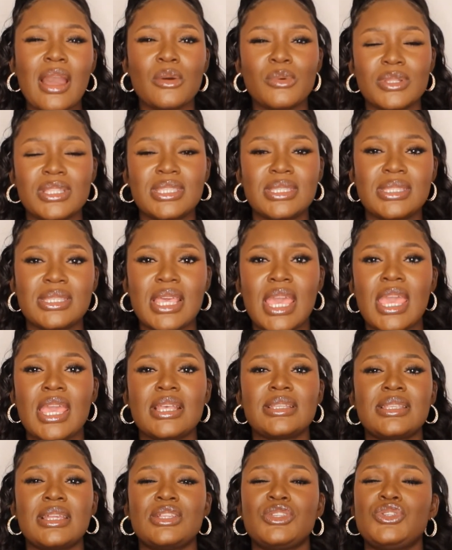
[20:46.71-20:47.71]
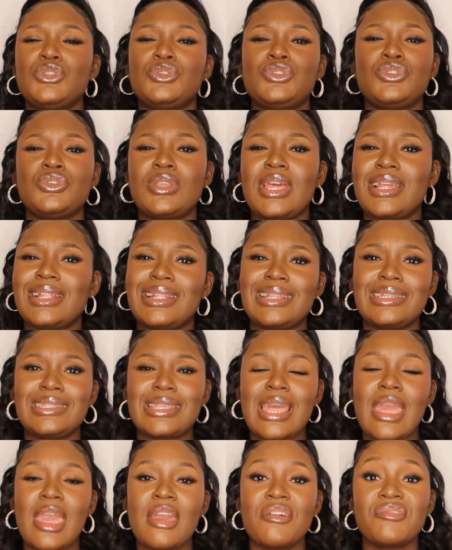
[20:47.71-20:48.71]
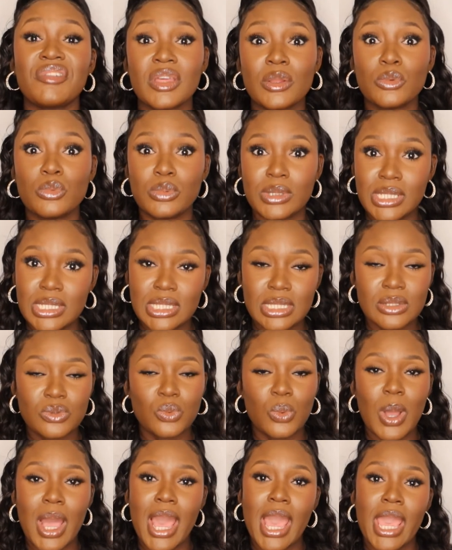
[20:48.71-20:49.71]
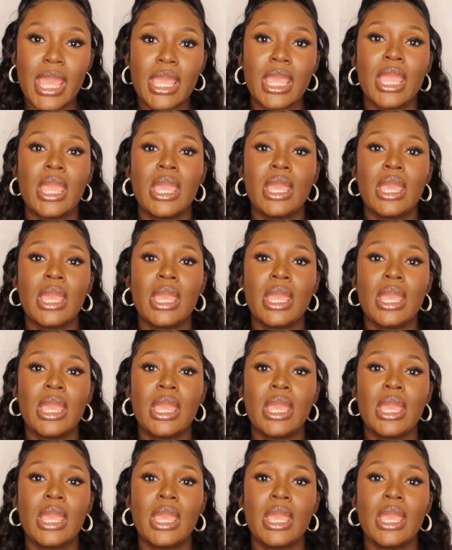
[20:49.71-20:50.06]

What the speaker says: would say is that you should at least have a reason why